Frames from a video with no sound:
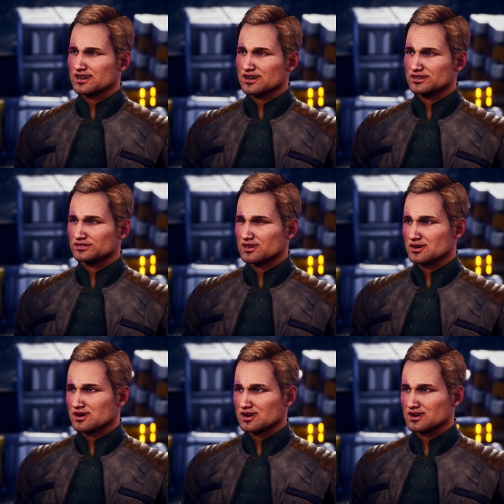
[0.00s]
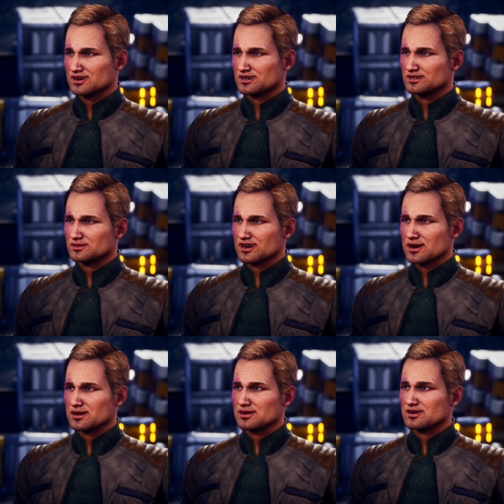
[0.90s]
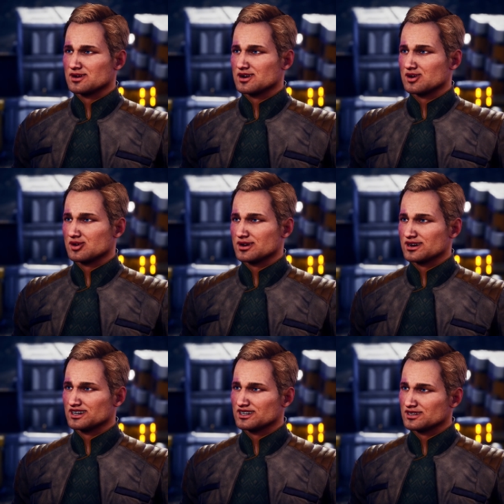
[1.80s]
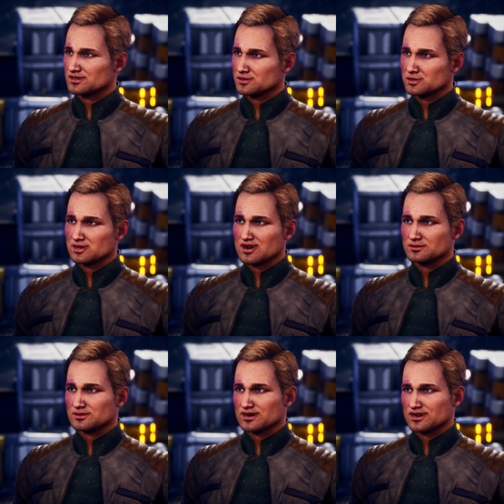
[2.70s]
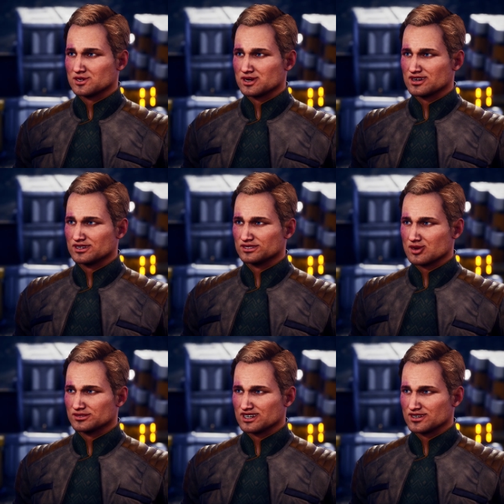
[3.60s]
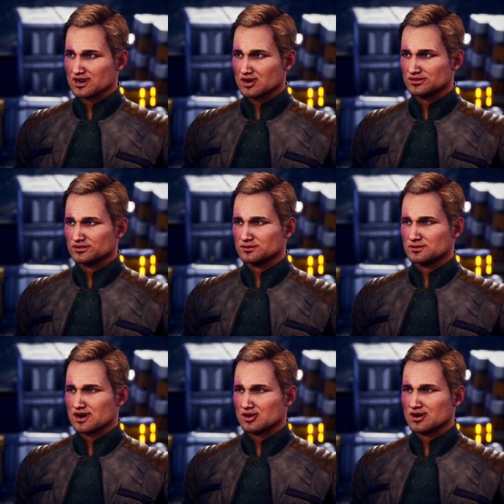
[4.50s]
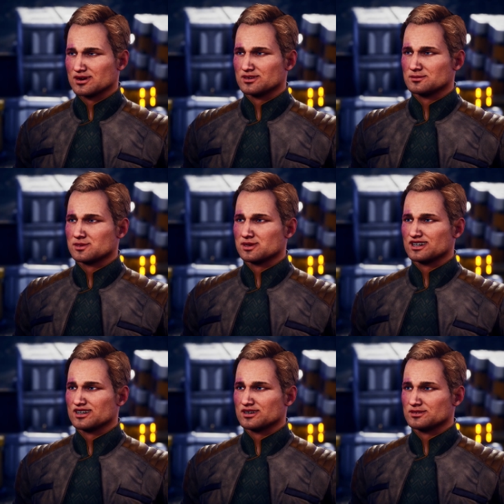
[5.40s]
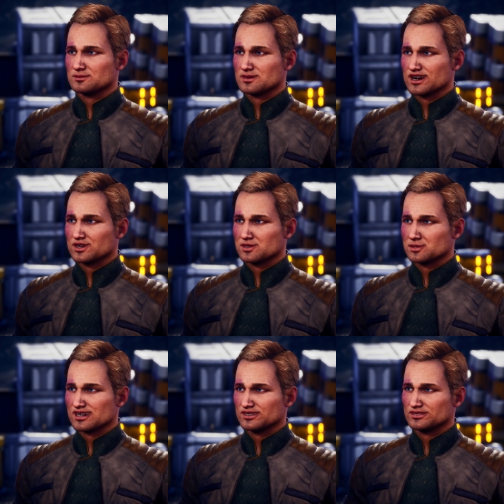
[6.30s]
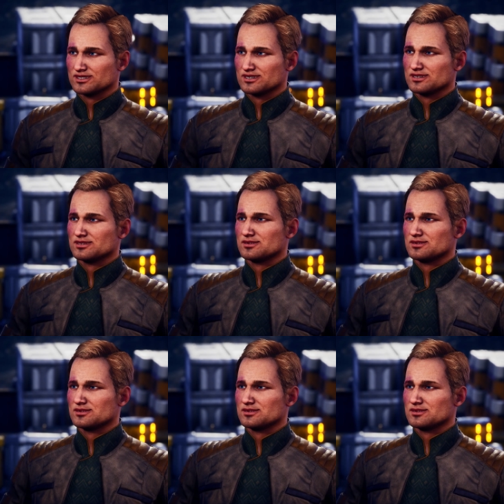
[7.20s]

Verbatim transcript: Excellent timing. Hello, Ellie. What a pleasure it is to see your sparkling beauty in this barren waste.